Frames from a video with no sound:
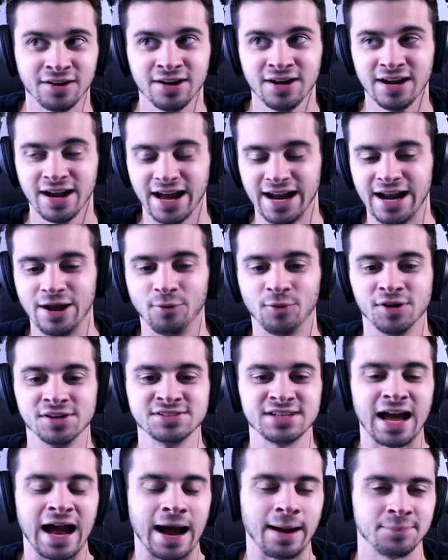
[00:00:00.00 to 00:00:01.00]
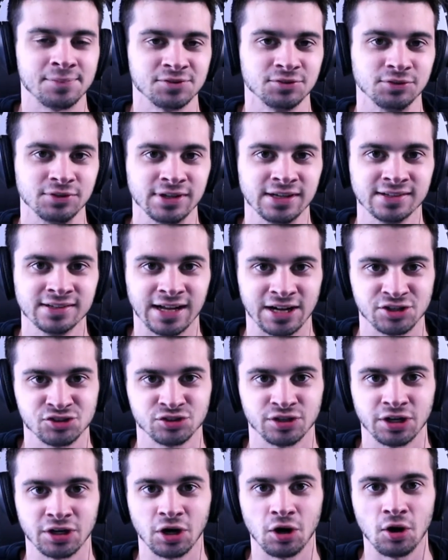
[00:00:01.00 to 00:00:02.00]
and it was absolutely
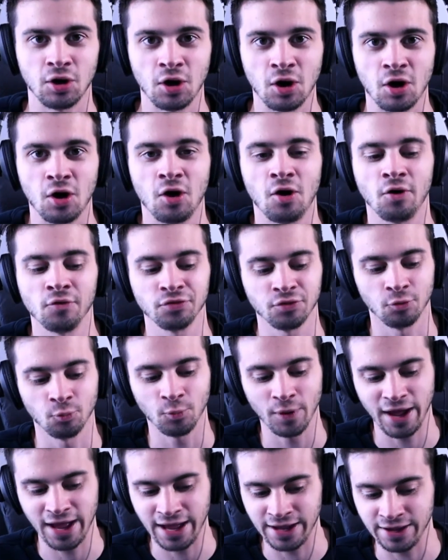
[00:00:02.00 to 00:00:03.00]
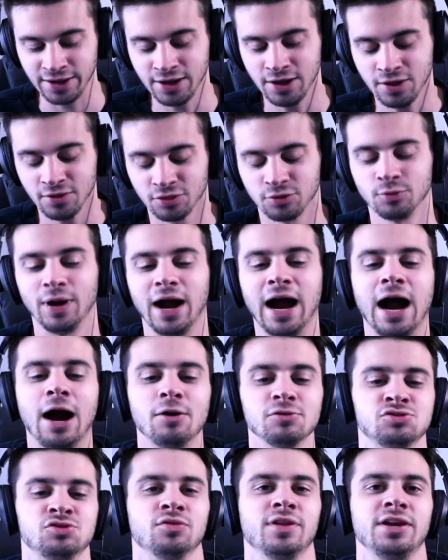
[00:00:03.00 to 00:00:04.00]
electric all the way
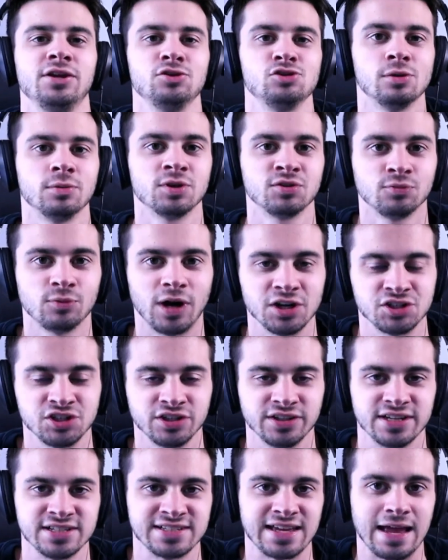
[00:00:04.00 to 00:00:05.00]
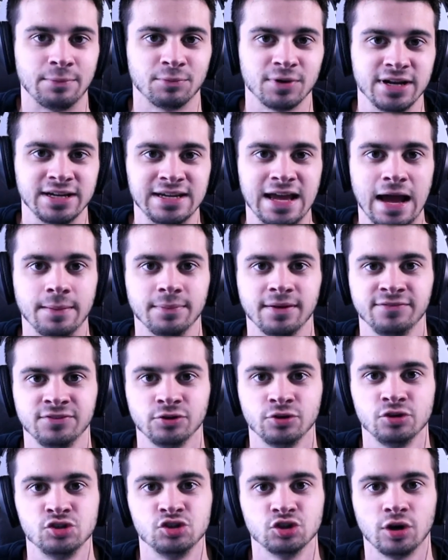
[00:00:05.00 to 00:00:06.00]
throughout. So thank you so much for watching this game recap. If you
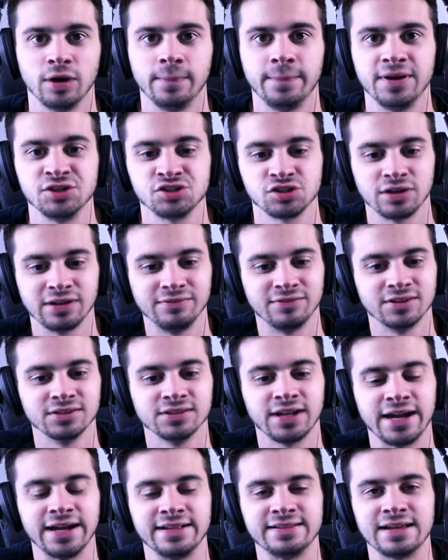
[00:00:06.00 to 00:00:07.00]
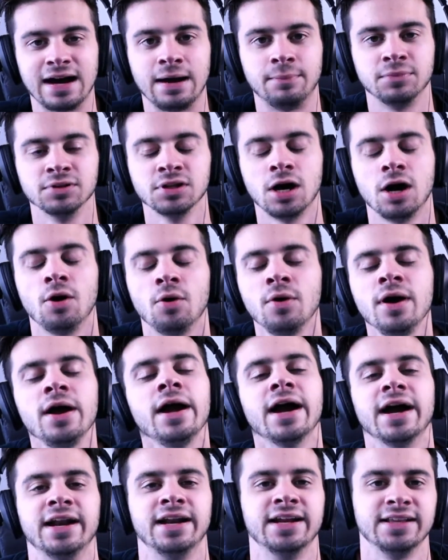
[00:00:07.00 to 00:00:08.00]
enjoyed, be sure to leave a like down below
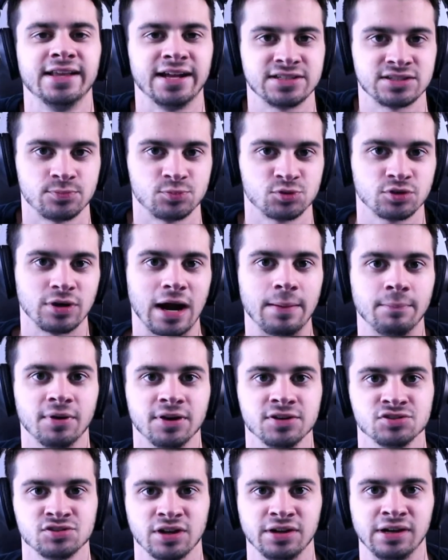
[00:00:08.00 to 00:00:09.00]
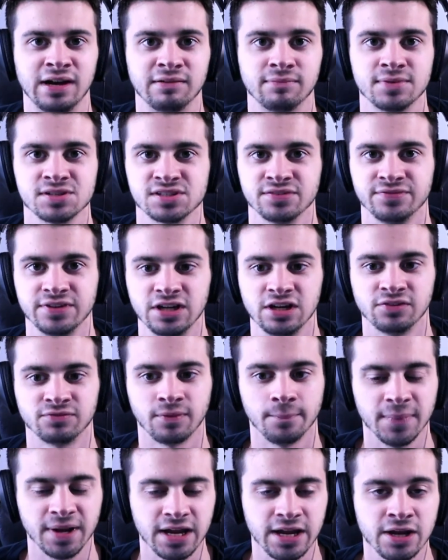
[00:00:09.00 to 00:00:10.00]
and hit that subscribe button so that you never miss a video
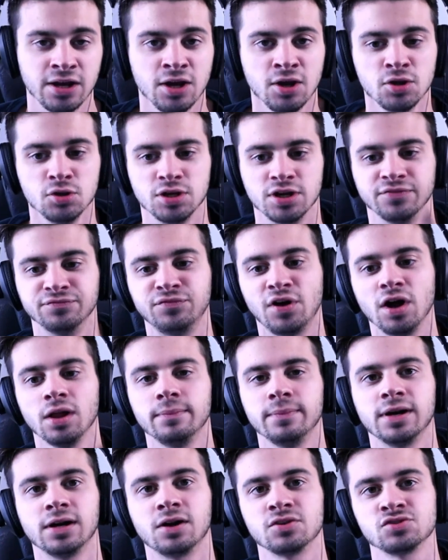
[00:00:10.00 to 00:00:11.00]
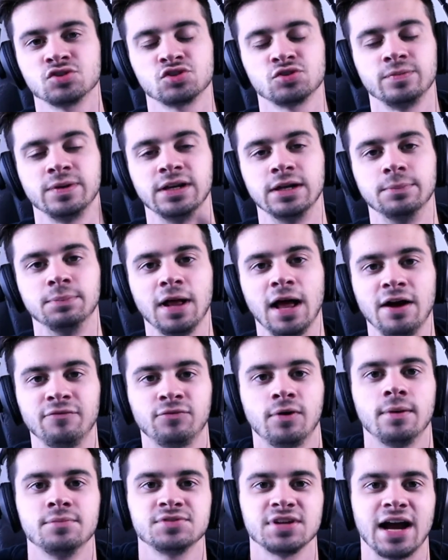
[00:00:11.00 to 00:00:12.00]
from me. You can follow me on all social media
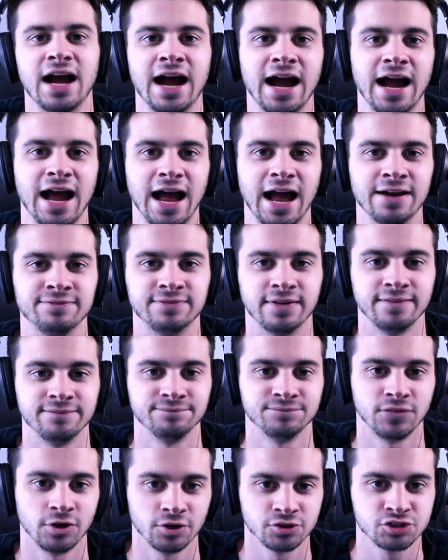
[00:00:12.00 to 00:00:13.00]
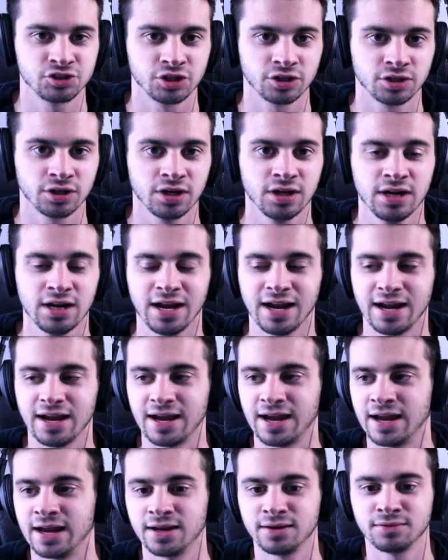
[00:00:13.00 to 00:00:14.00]
platforms at FFVulture.
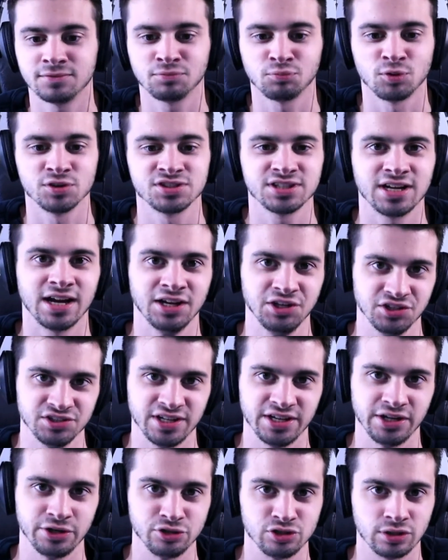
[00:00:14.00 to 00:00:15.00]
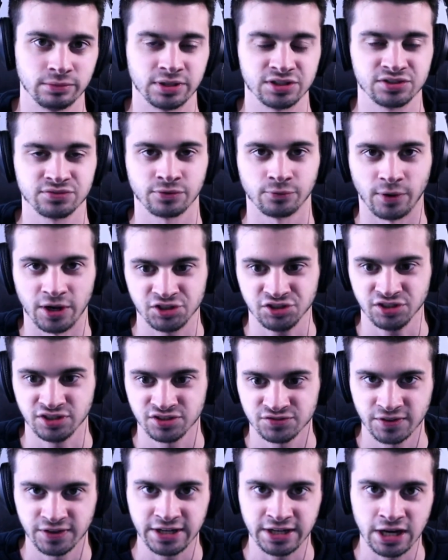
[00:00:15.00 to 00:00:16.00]
And once again, just thank you so much for watching this
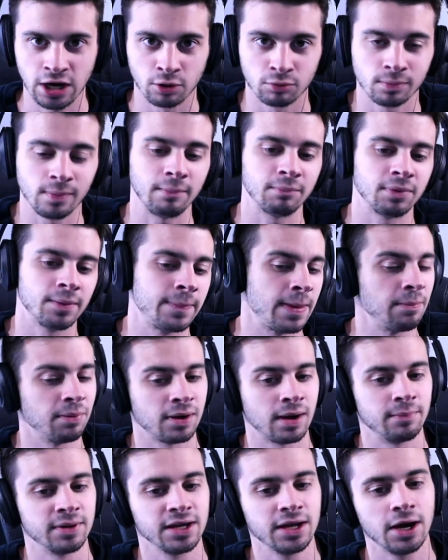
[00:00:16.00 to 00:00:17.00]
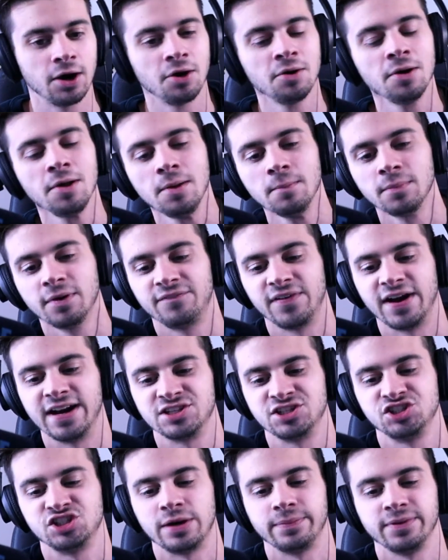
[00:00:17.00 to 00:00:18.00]
video. Remember, people come and go, but
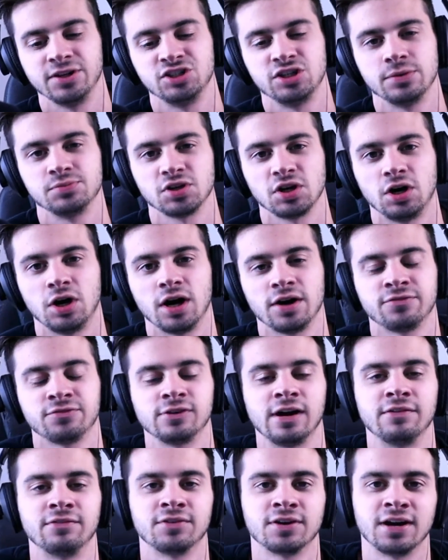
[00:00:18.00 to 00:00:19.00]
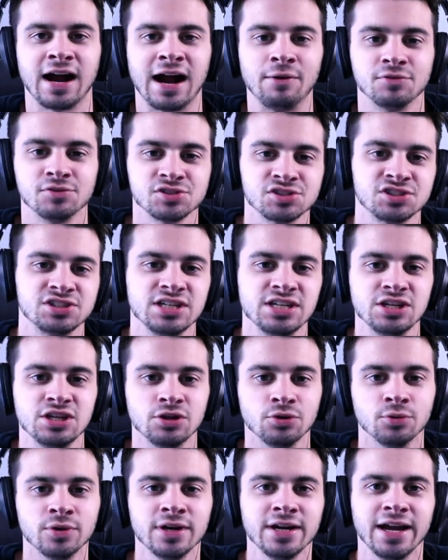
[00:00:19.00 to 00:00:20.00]
fantasy championships are forever. I will see
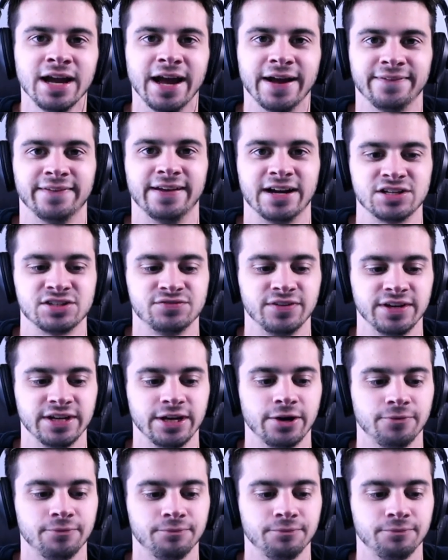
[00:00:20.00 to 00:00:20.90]
you in the next video.